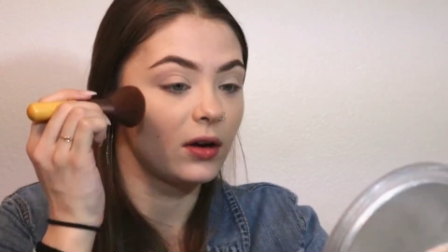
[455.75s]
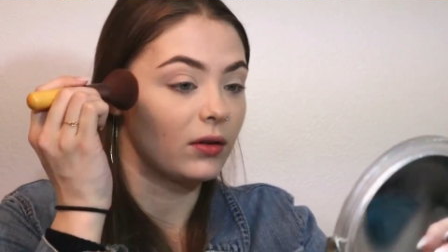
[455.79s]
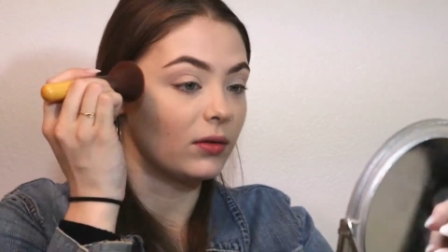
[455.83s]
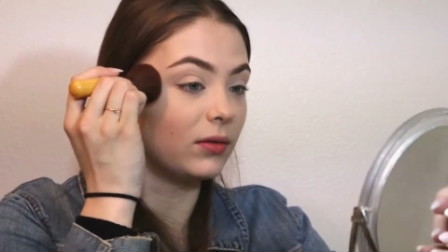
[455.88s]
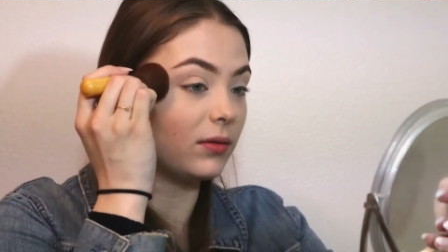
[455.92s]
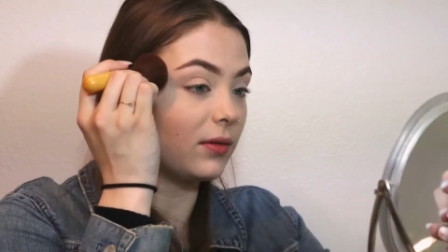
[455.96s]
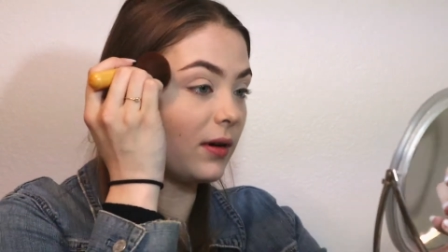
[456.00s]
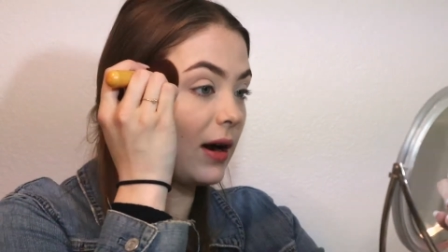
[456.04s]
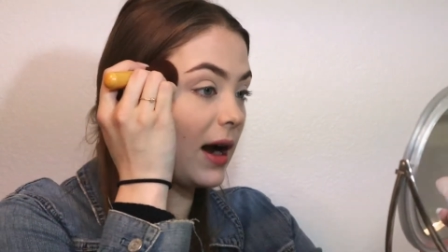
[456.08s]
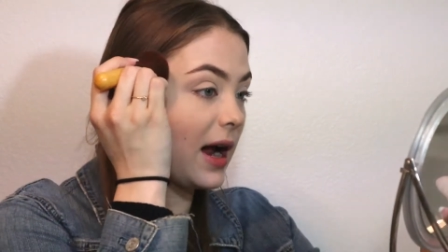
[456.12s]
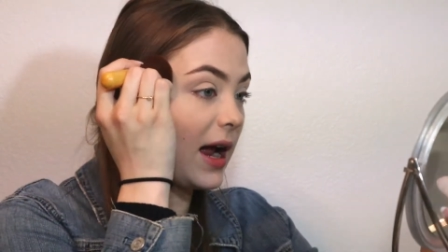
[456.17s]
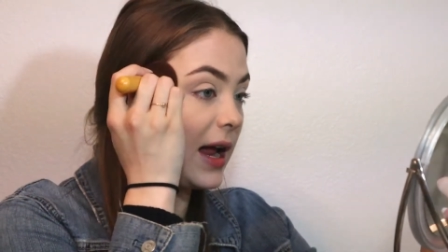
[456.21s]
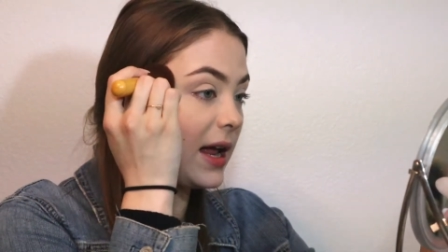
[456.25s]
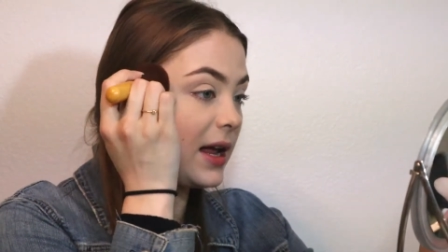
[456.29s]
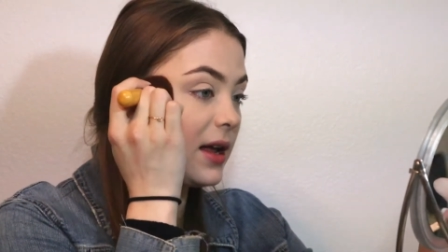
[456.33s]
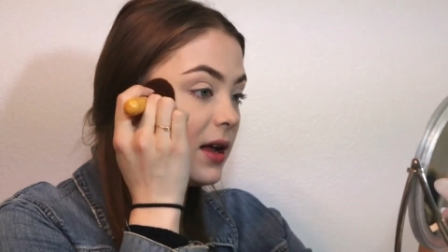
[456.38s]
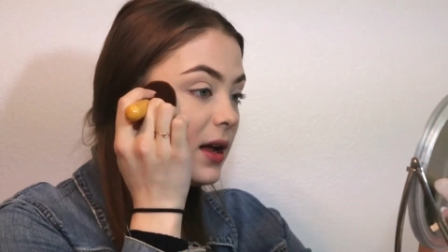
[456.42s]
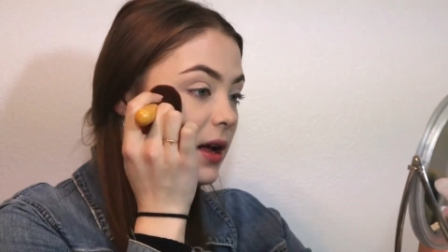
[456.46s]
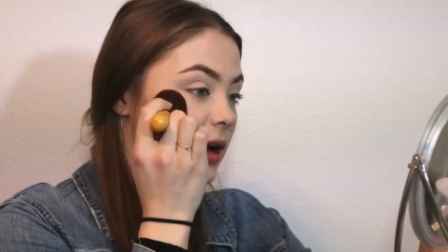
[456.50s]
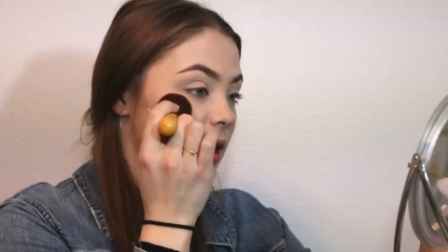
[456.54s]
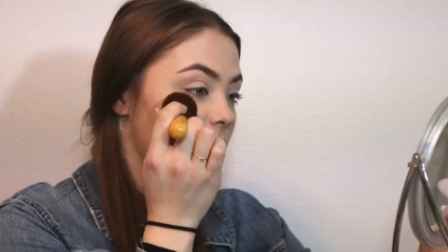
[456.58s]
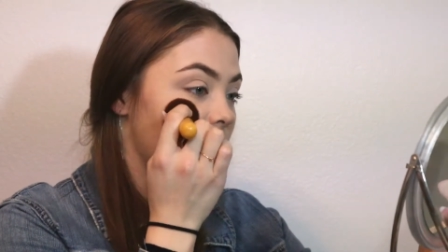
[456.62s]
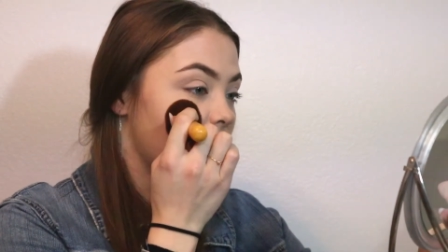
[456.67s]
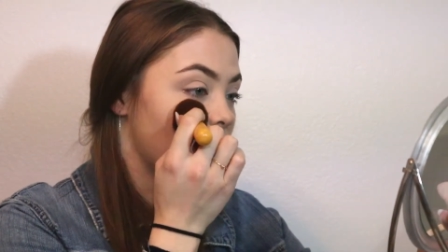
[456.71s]
right
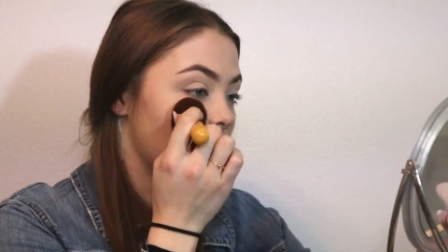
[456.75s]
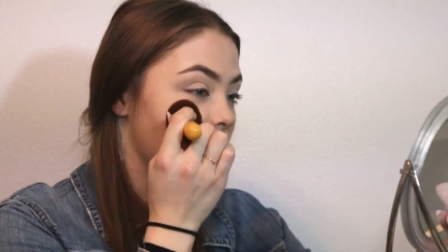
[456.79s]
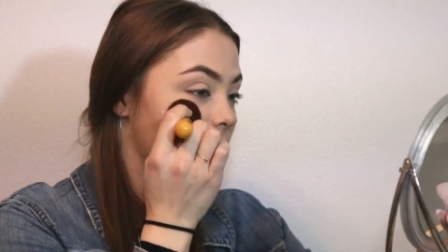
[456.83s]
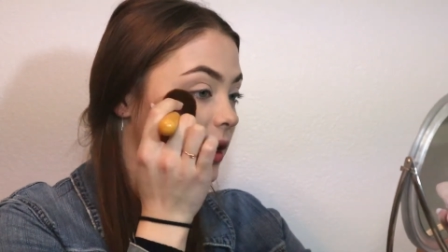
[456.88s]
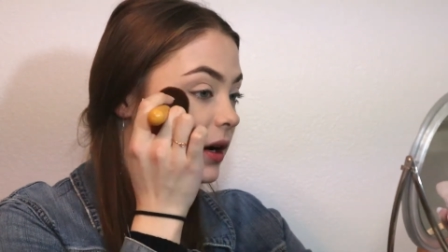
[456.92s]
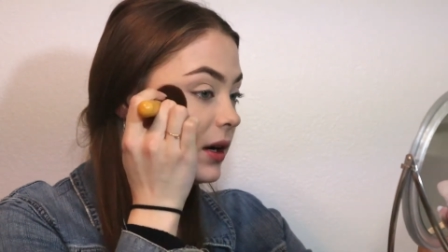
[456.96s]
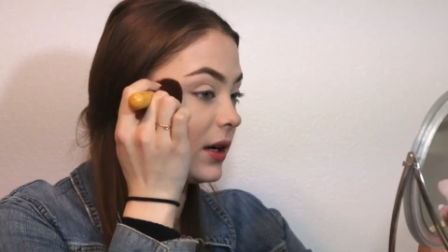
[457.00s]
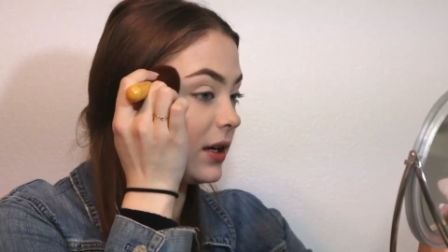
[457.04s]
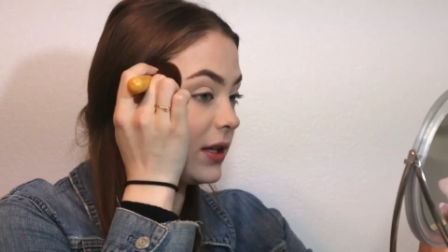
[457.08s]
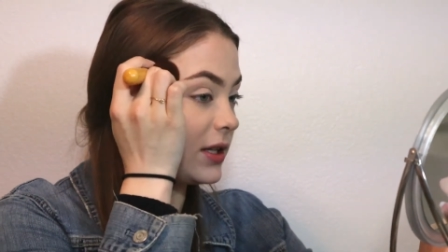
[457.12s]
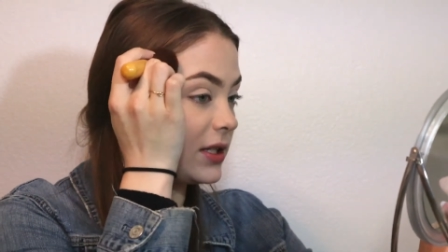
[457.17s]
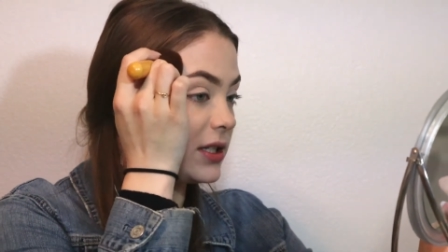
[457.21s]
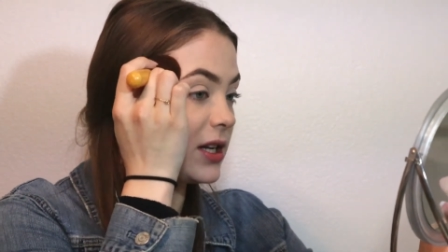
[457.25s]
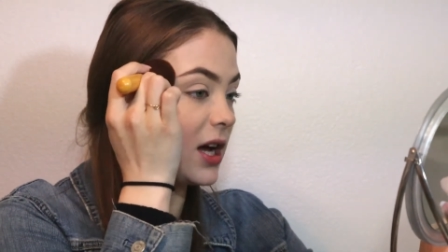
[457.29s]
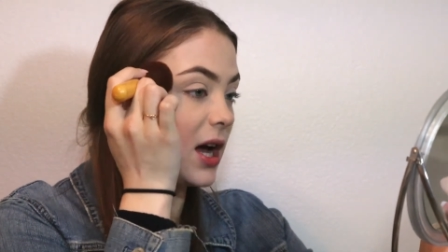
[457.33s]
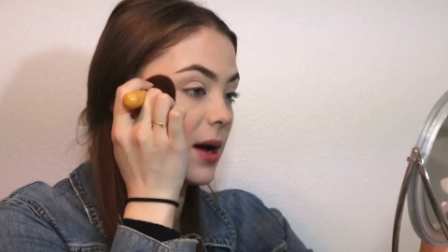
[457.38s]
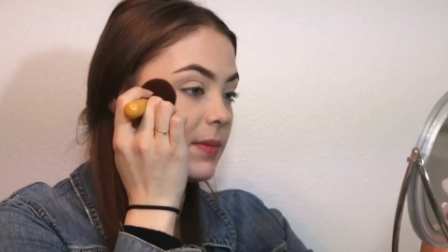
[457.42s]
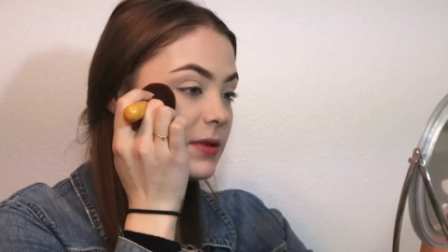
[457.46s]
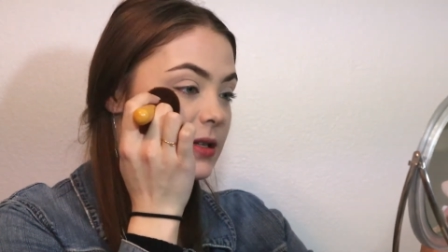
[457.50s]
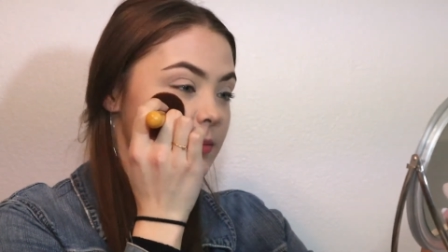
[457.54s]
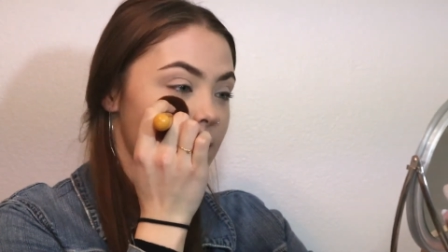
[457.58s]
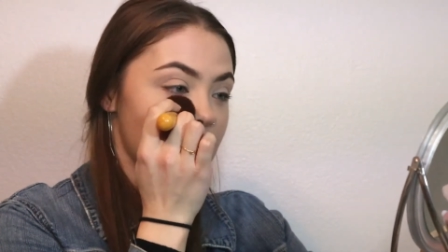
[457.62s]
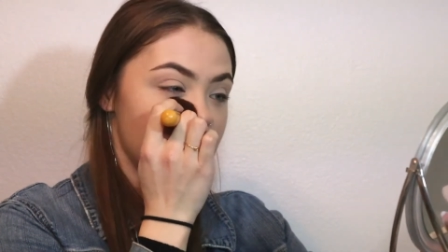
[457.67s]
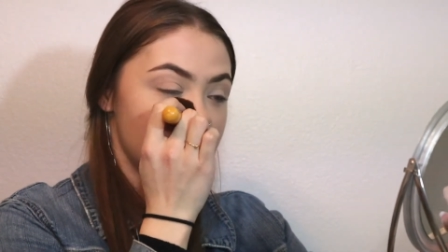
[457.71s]
on the
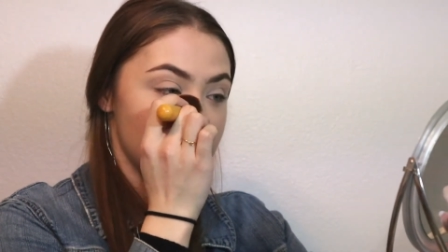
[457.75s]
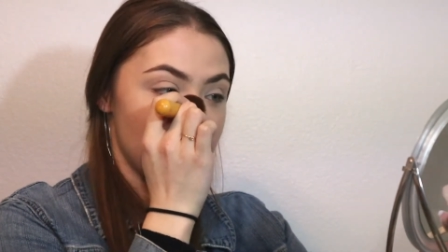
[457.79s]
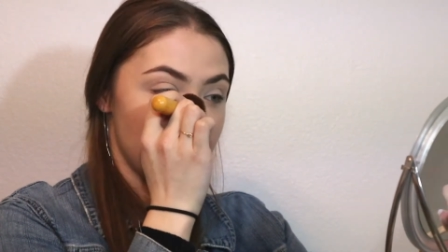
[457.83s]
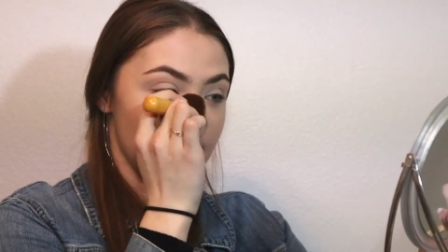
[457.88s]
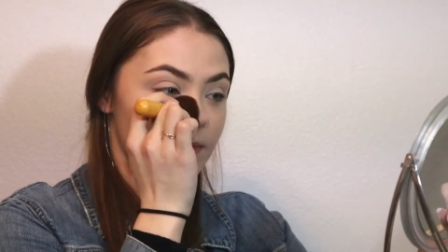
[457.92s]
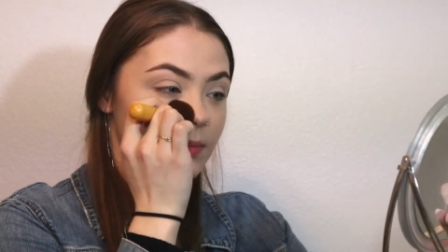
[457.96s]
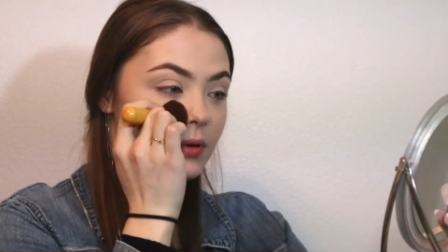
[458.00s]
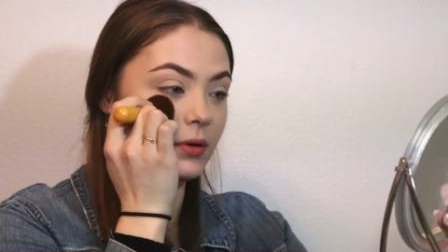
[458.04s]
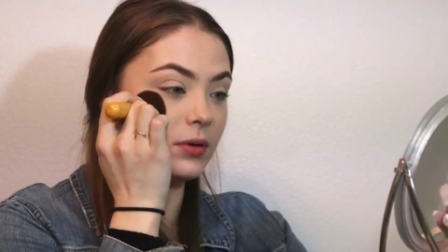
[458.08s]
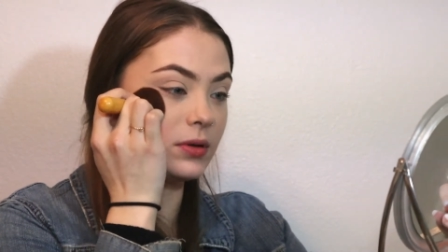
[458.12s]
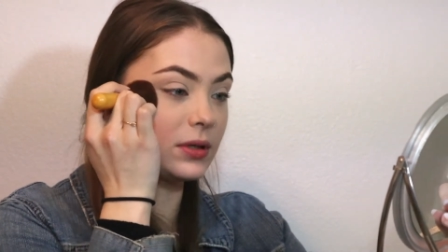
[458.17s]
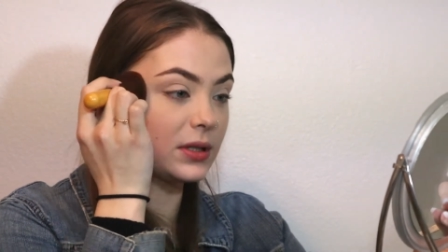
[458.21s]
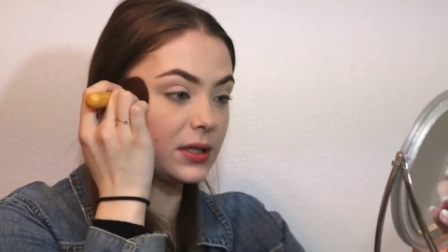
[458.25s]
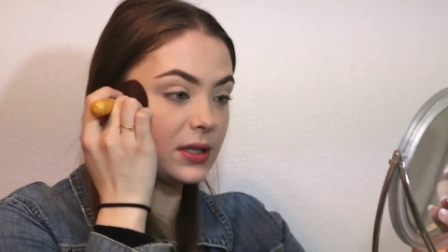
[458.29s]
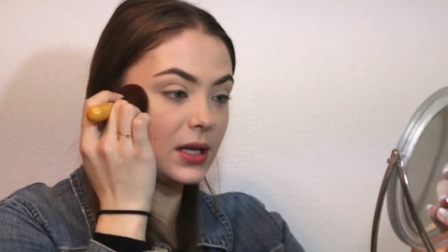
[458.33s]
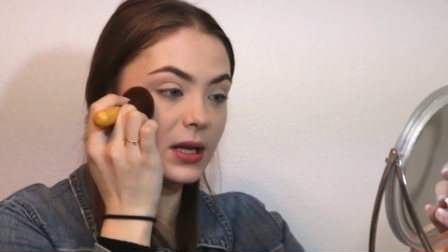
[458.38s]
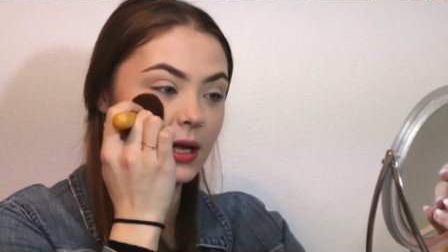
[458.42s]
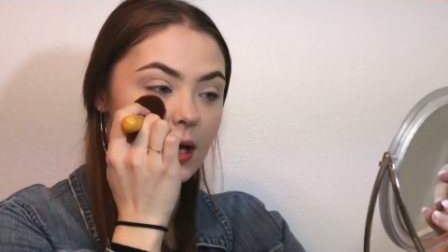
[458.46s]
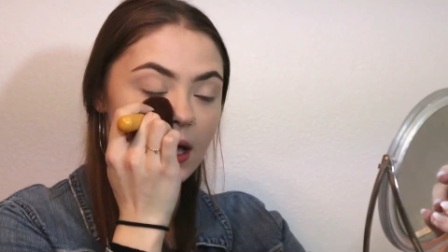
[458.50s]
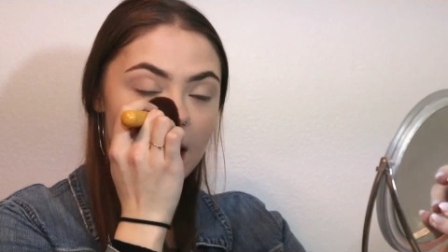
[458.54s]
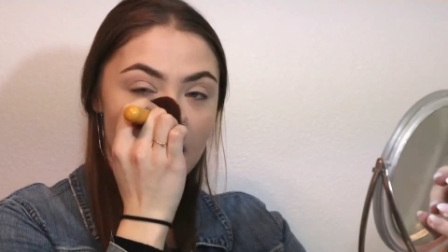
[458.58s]
tops of my temples